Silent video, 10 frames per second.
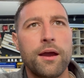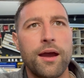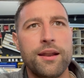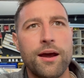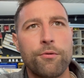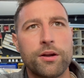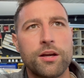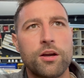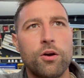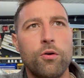and now we're going to
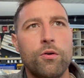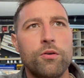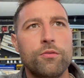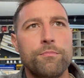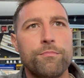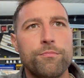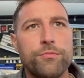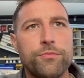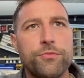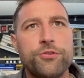go
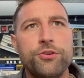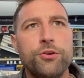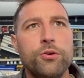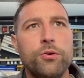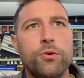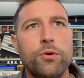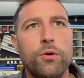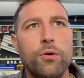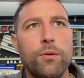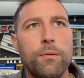
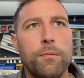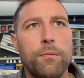to